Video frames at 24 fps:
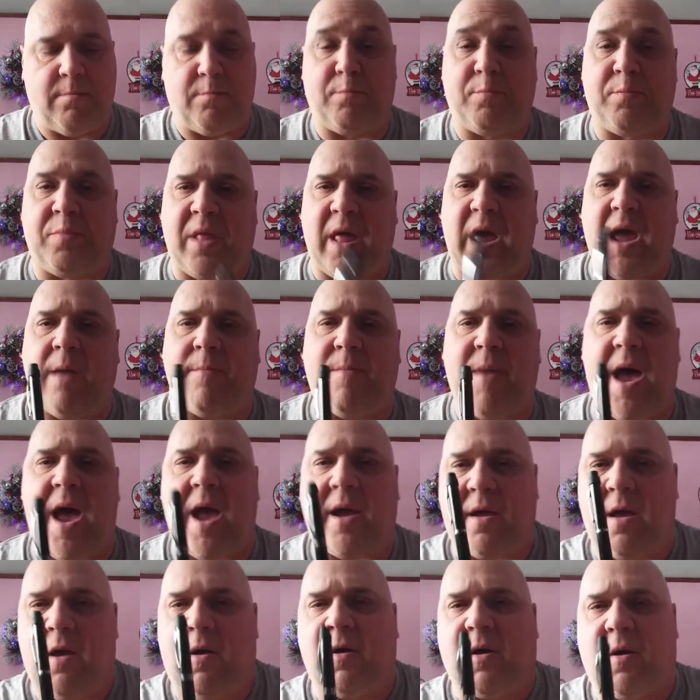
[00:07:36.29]

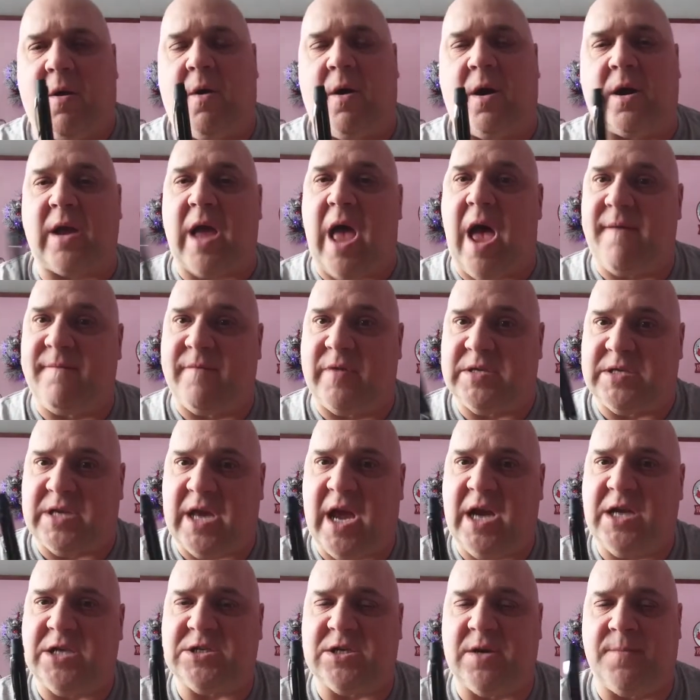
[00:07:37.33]
playback or
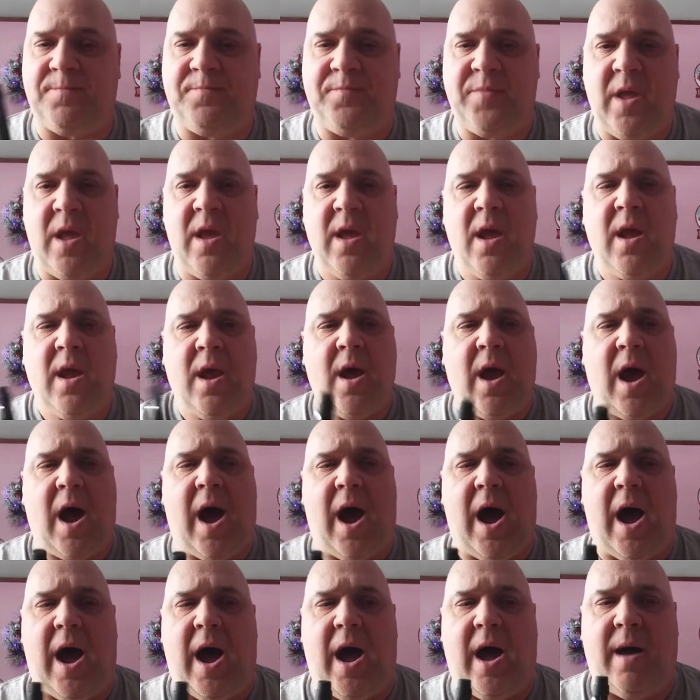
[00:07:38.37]
conversation,
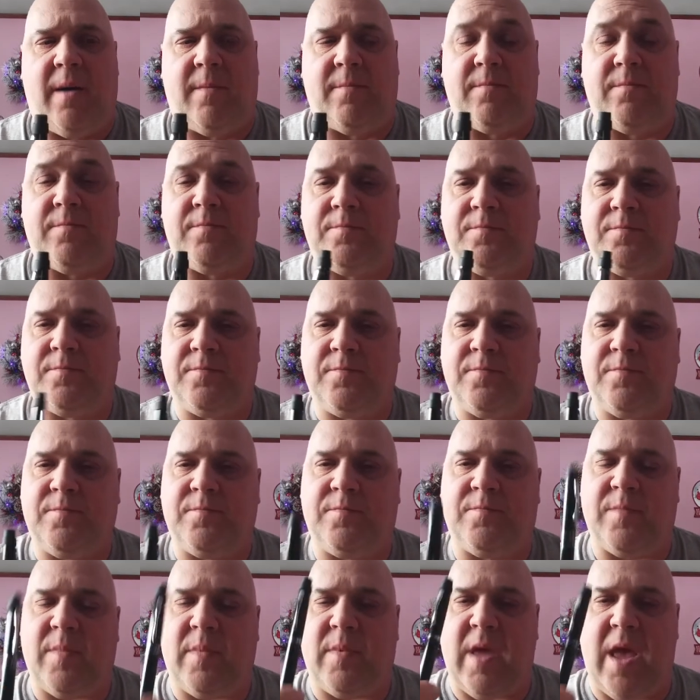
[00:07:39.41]

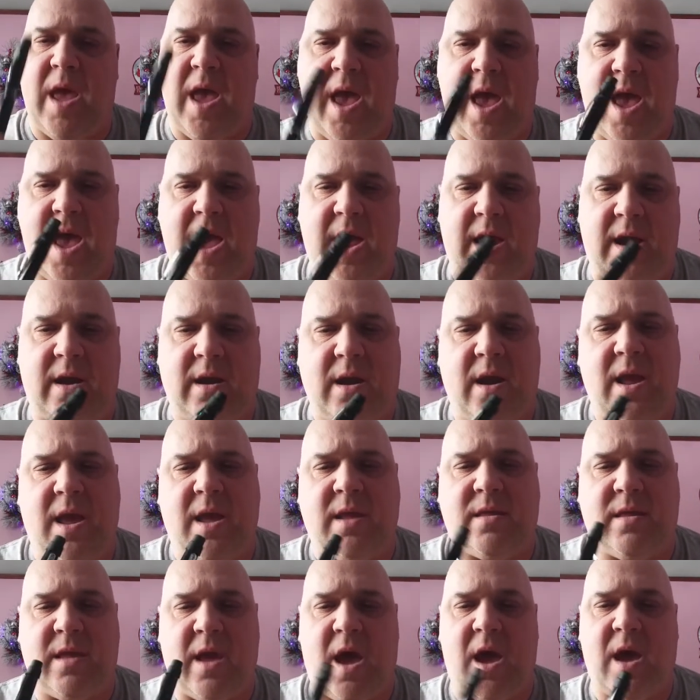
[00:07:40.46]
and
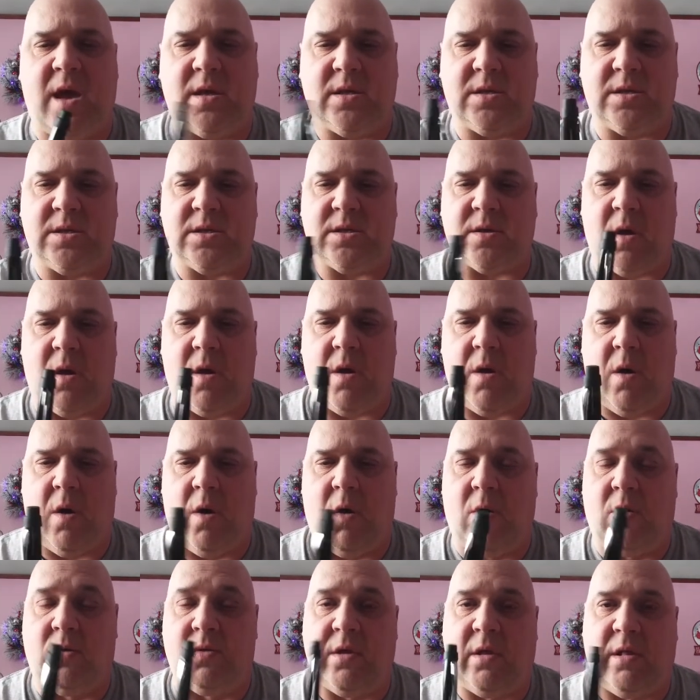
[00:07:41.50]
it does
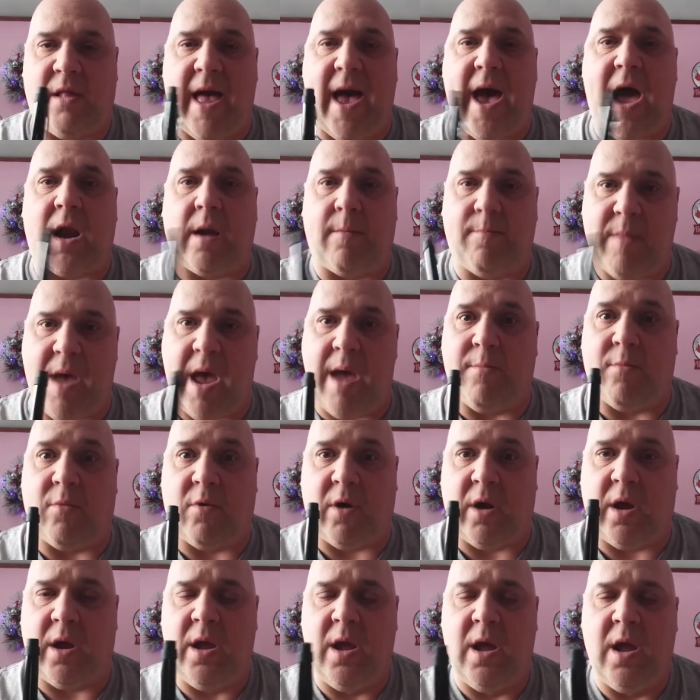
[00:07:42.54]
hold a lot of
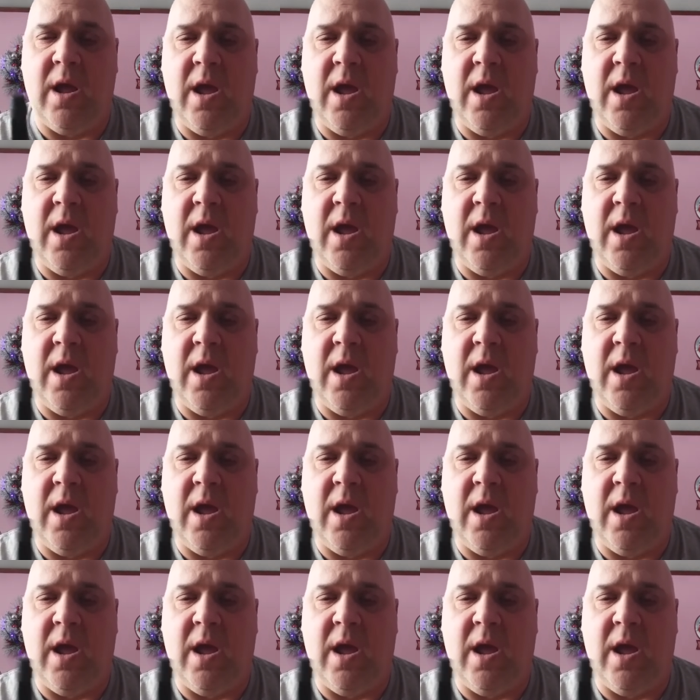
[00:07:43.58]
memory.